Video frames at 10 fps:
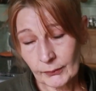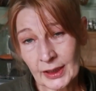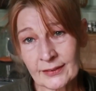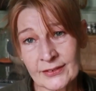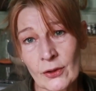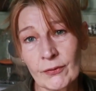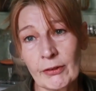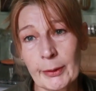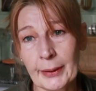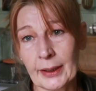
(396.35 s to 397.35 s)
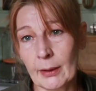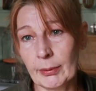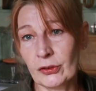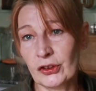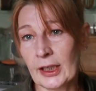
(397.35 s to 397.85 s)
It's not a very big
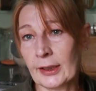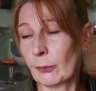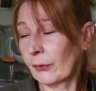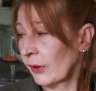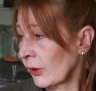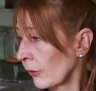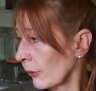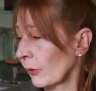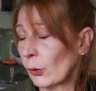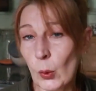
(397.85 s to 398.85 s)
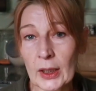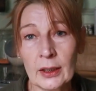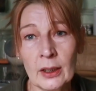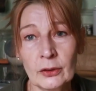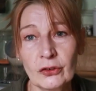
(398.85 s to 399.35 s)
cabbage yet, they're not quite
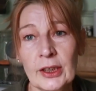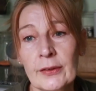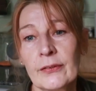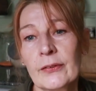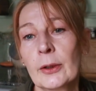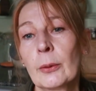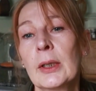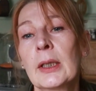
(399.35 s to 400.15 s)
large yet, so